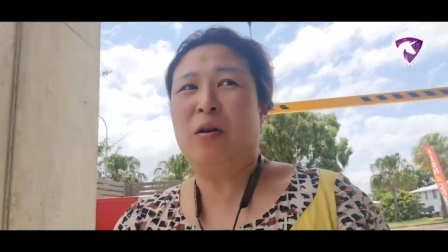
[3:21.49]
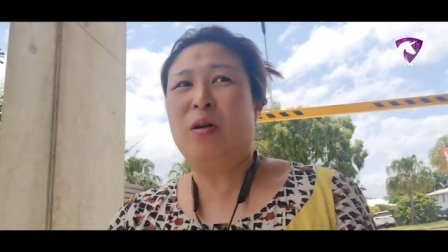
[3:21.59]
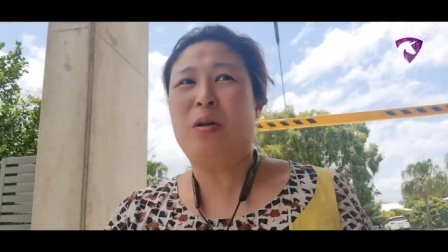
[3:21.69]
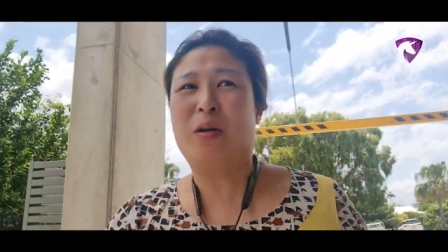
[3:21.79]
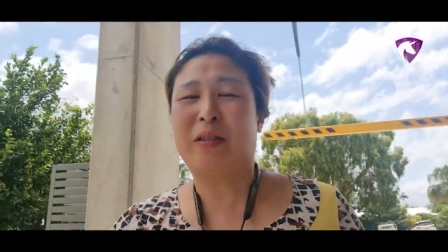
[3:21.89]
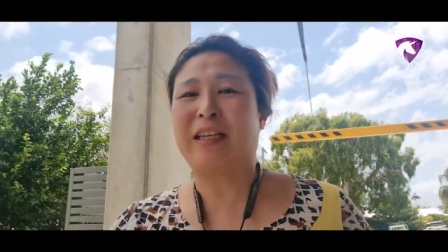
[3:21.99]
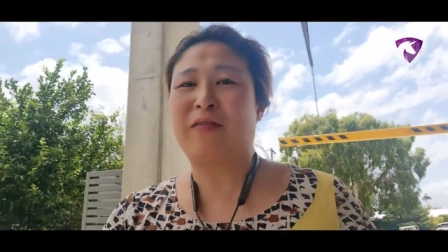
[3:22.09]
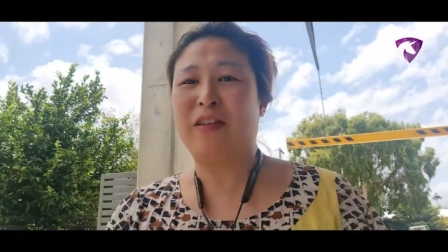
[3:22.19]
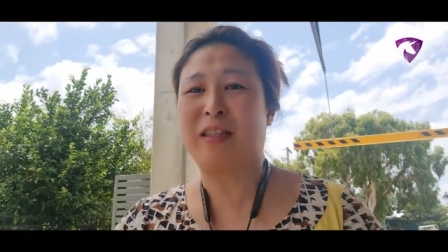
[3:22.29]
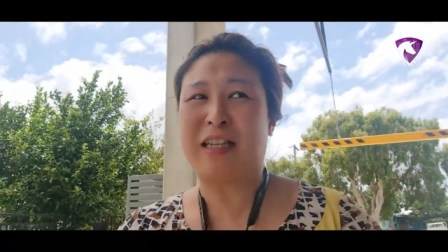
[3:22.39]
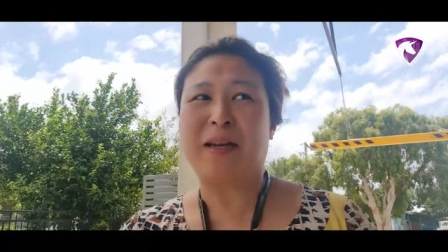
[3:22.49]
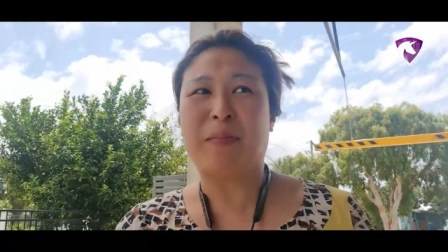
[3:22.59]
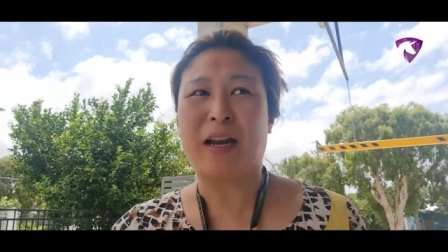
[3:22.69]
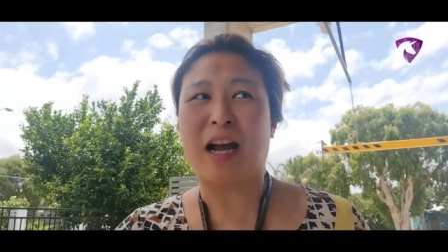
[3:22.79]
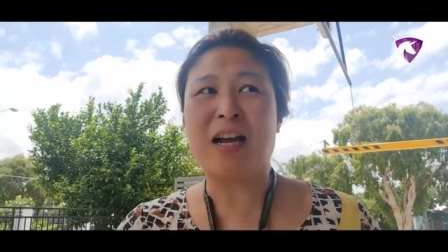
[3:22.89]
Oh, see if this is any
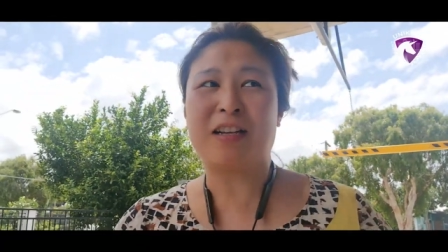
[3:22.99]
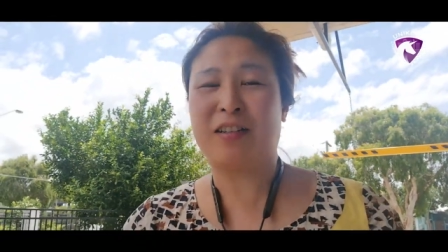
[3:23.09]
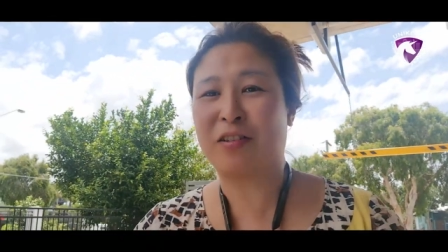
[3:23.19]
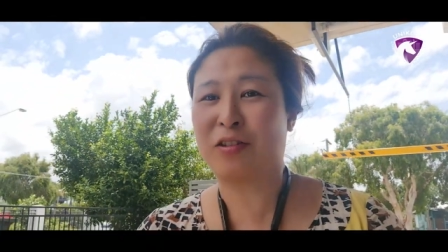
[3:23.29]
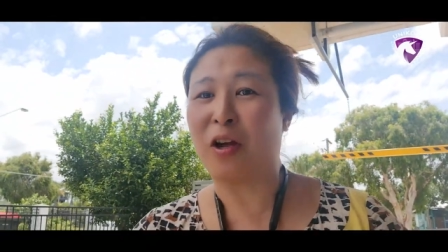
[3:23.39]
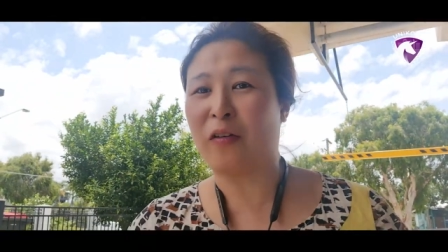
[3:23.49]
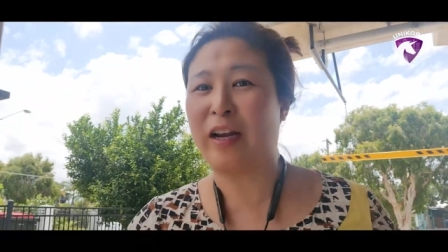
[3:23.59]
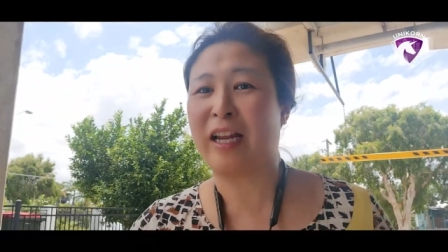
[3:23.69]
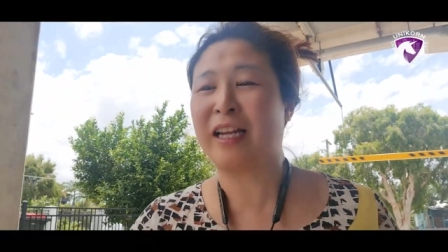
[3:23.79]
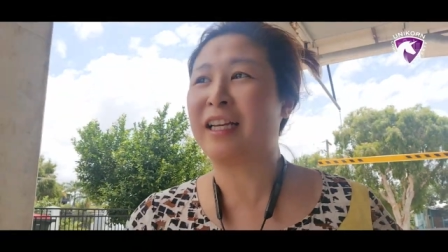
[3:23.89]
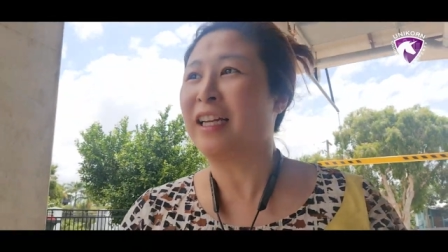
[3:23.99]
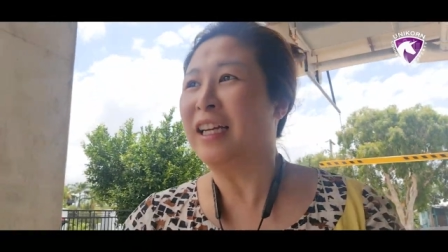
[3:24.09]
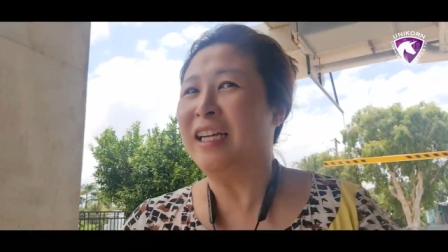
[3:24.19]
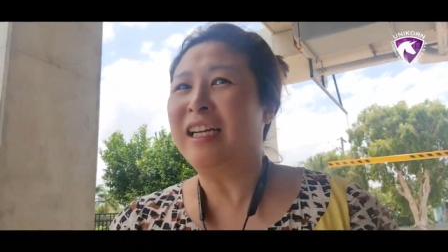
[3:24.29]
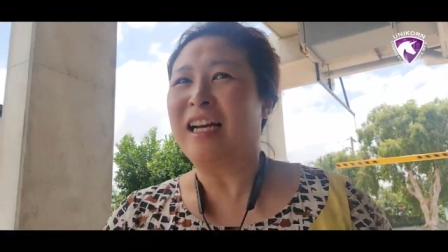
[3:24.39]
better. Sorry.
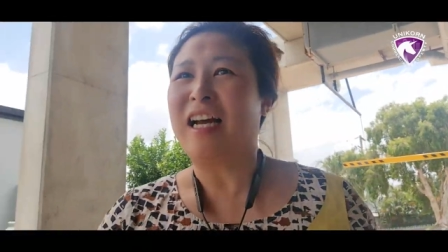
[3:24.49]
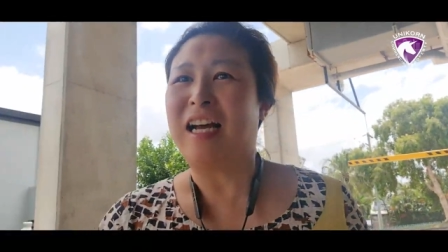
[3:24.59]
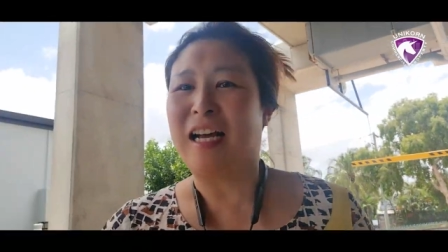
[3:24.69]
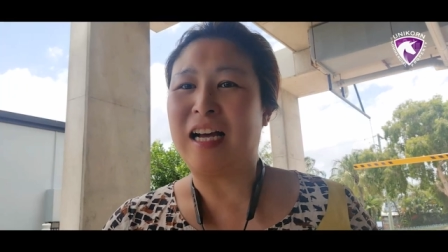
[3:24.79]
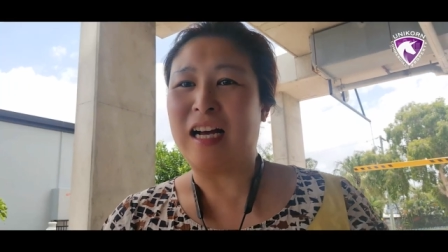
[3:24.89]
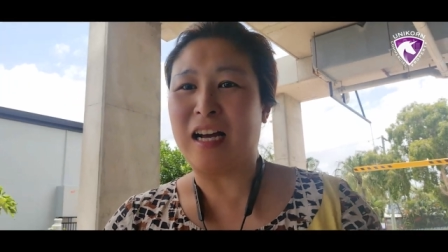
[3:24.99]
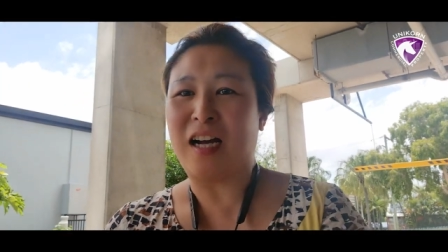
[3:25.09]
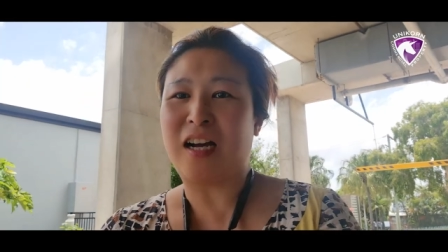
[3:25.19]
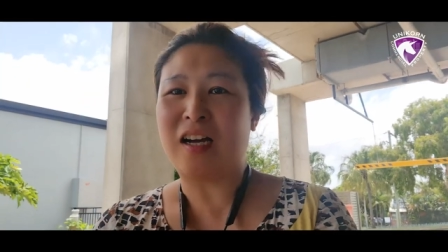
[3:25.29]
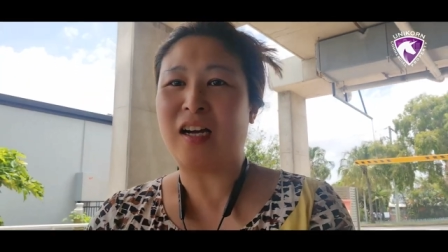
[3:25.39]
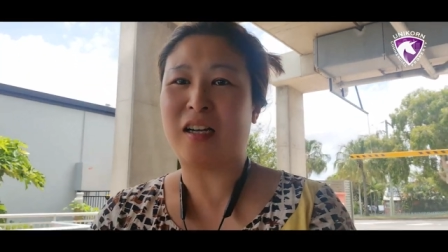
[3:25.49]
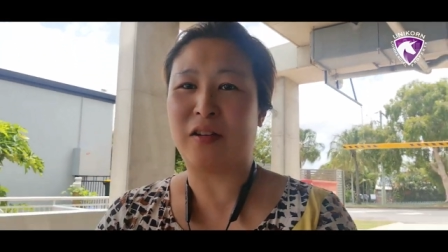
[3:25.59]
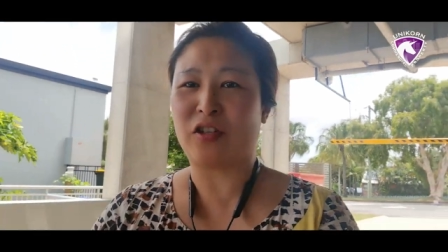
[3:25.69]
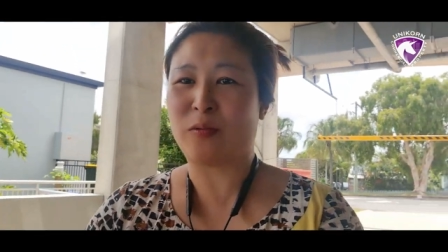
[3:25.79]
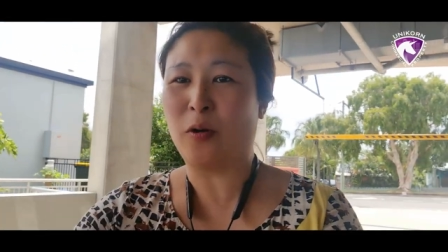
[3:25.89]
Uh,
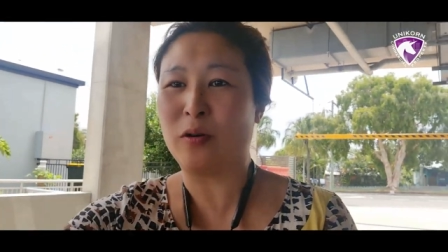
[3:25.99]
just